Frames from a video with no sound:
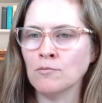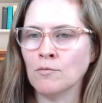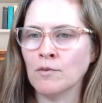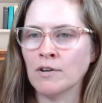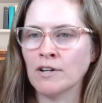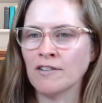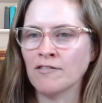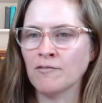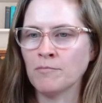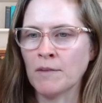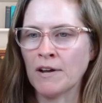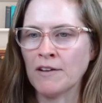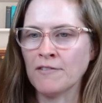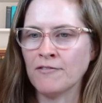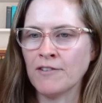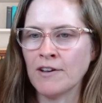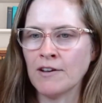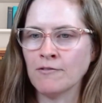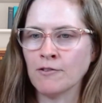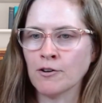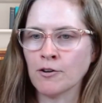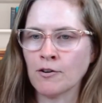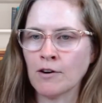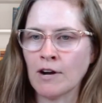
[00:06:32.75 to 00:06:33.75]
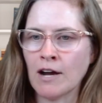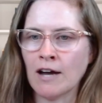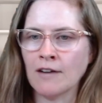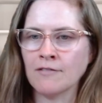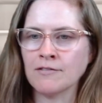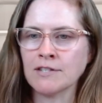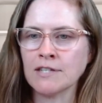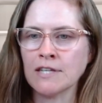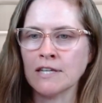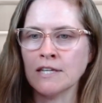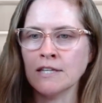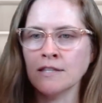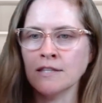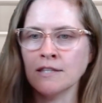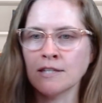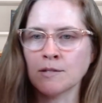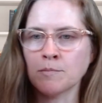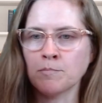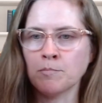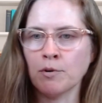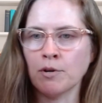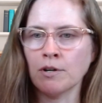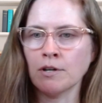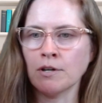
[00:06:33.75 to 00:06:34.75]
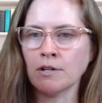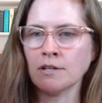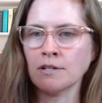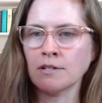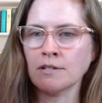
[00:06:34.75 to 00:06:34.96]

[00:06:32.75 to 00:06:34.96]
one of my favorite crafts in this book,